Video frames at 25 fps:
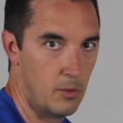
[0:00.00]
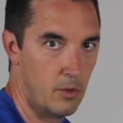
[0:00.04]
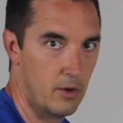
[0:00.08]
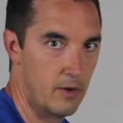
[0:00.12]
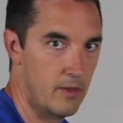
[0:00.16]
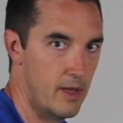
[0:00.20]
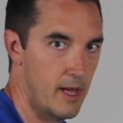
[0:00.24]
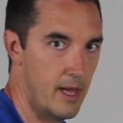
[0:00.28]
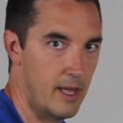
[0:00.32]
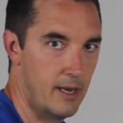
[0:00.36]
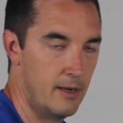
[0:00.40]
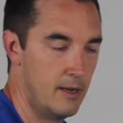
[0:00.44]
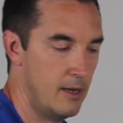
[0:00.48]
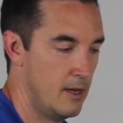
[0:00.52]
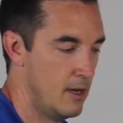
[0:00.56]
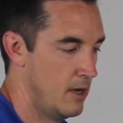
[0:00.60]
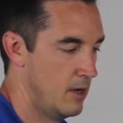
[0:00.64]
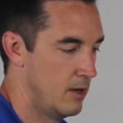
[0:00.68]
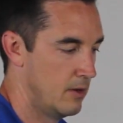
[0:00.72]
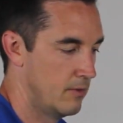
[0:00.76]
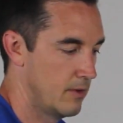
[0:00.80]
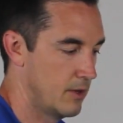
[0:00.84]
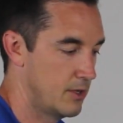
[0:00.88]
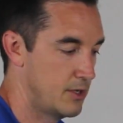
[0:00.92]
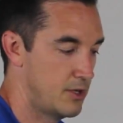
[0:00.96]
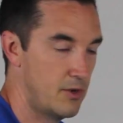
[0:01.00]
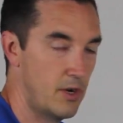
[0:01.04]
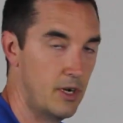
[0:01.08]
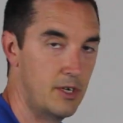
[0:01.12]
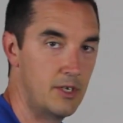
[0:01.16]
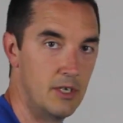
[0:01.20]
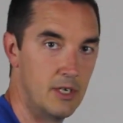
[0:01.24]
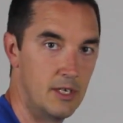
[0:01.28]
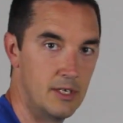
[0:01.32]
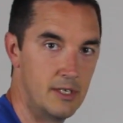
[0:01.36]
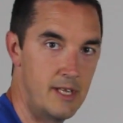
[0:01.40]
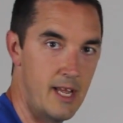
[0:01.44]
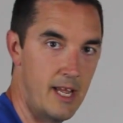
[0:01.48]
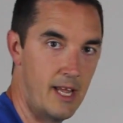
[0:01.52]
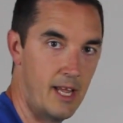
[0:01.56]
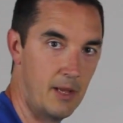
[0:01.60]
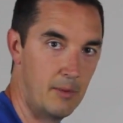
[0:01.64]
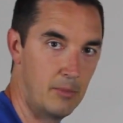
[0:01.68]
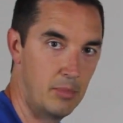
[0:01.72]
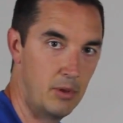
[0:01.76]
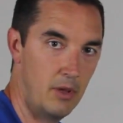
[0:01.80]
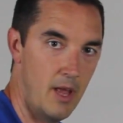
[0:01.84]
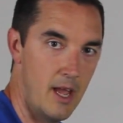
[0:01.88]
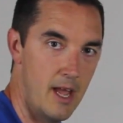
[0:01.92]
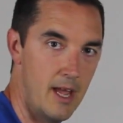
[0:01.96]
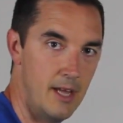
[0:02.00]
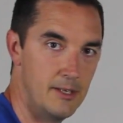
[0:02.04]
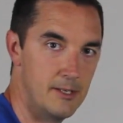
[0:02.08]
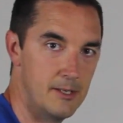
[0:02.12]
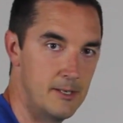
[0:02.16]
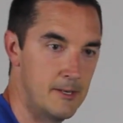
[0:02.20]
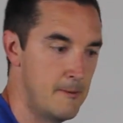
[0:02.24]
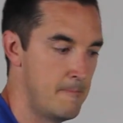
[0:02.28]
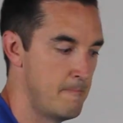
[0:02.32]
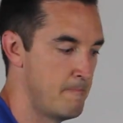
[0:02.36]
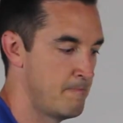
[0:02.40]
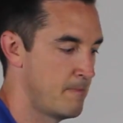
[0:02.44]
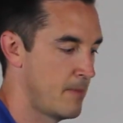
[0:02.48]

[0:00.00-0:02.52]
where that restriction is taking place.